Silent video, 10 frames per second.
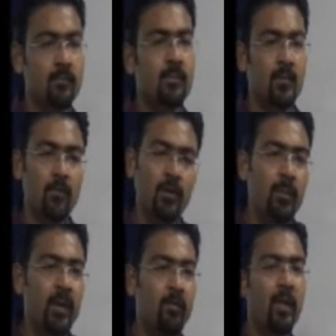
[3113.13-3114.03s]
Got it? But
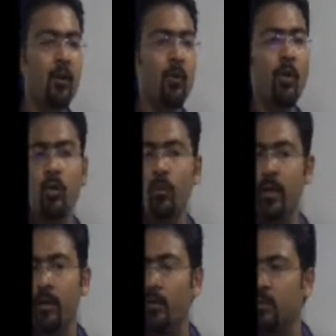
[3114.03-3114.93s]
we cannot do it
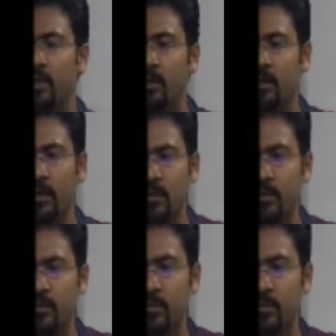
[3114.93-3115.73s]
using distillation.